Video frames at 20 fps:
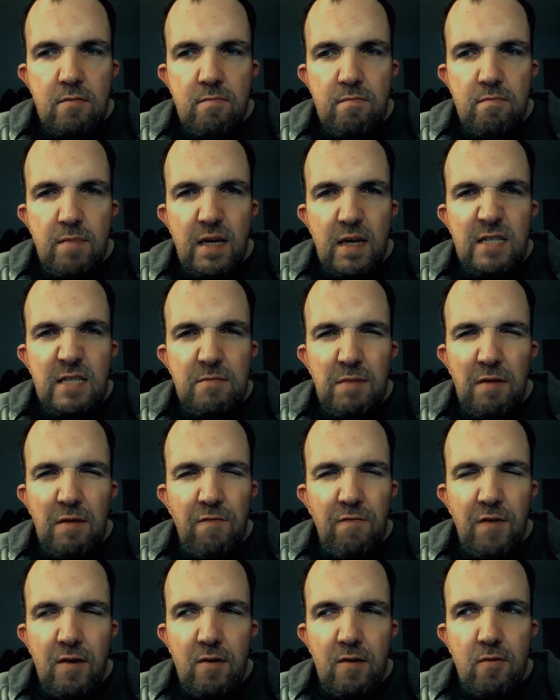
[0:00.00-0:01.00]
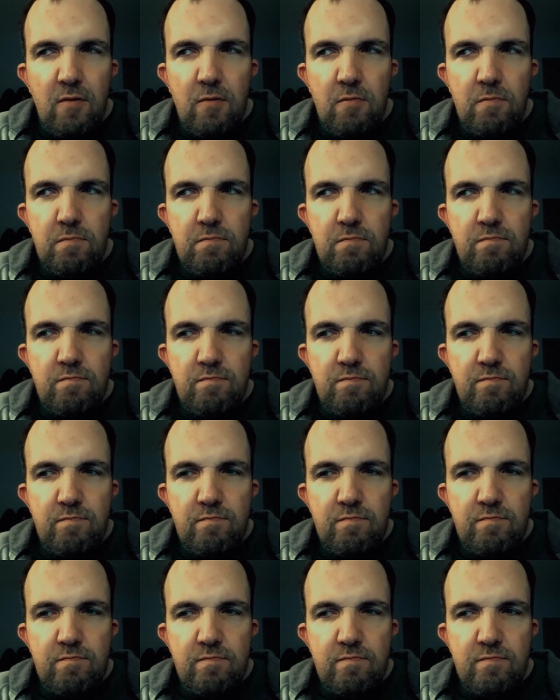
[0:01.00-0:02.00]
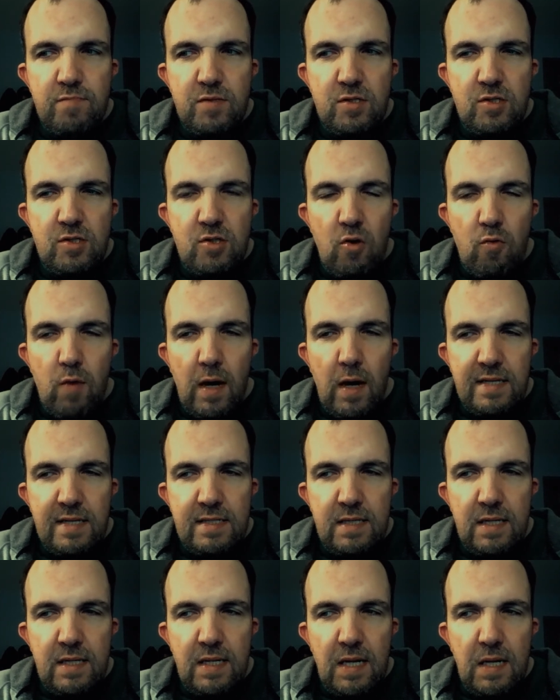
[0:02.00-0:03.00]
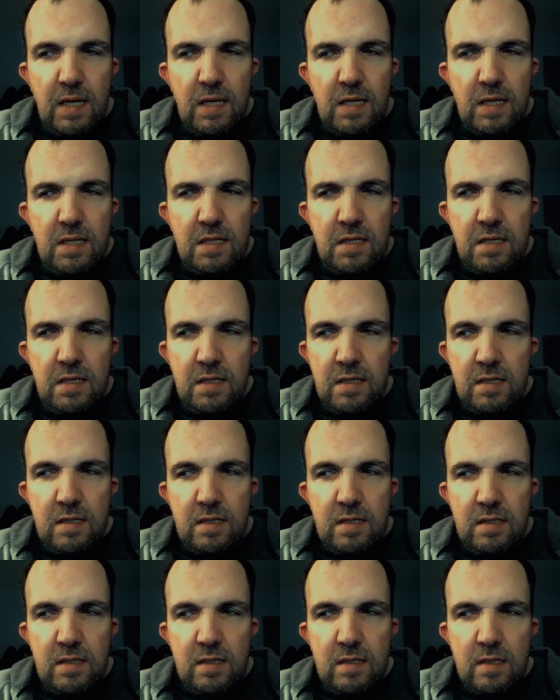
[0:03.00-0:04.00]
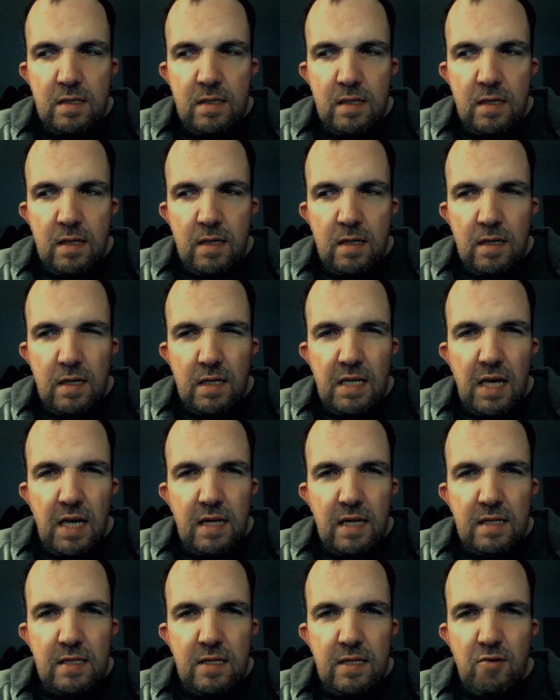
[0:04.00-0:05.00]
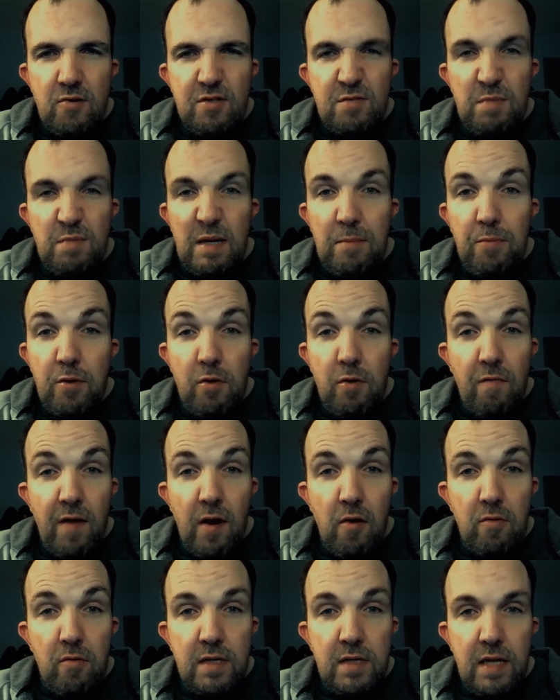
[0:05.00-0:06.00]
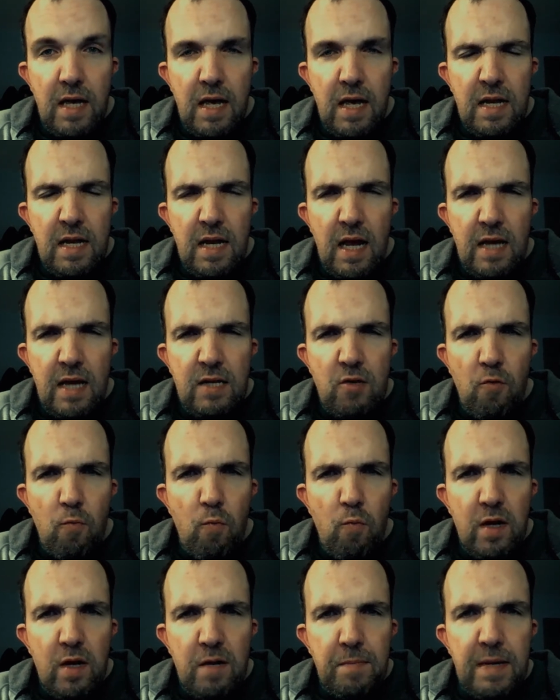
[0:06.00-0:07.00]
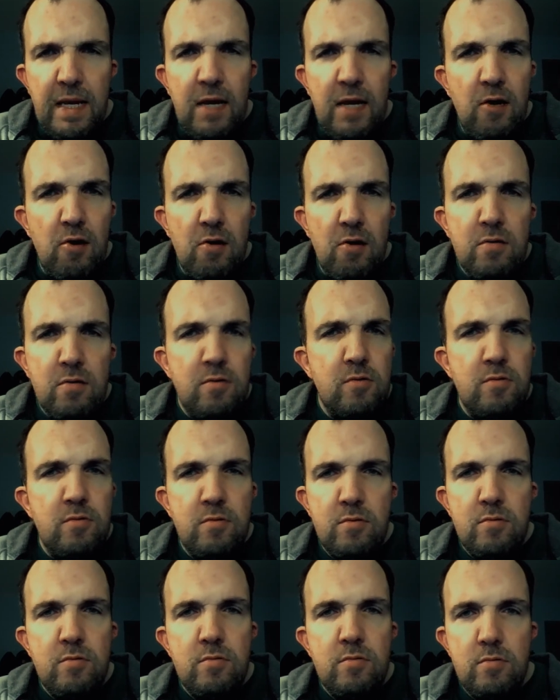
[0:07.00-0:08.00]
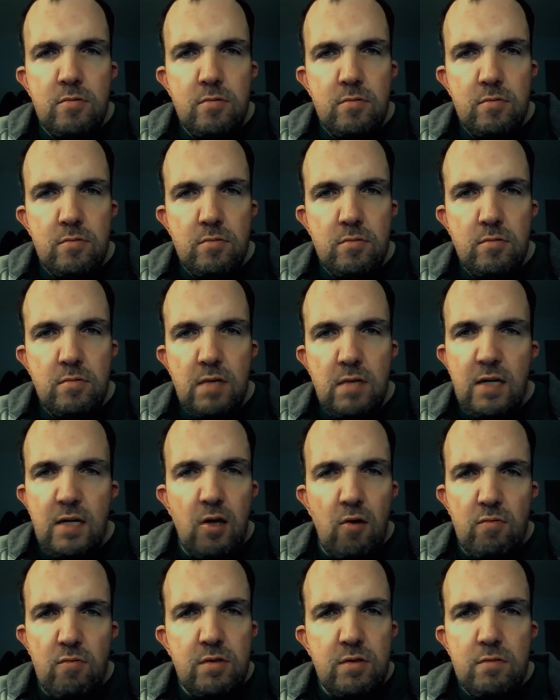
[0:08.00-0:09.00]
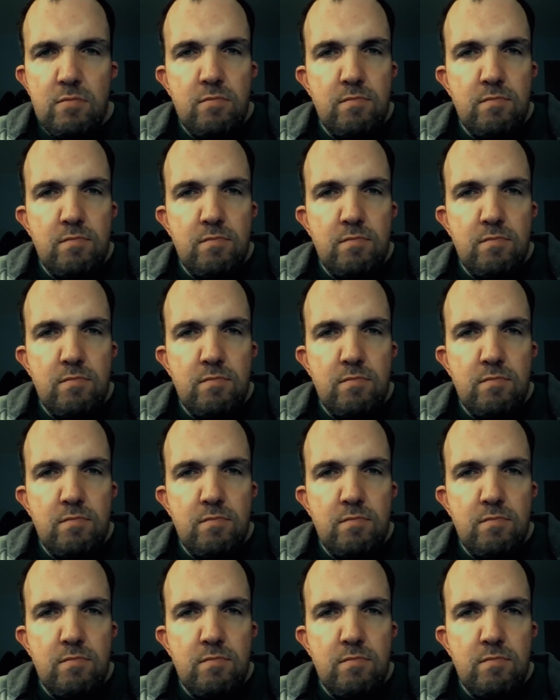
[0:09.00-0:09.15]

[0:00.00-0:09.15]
makes me feel so isolated, yet there's people around, and I don't want to be here. I don't.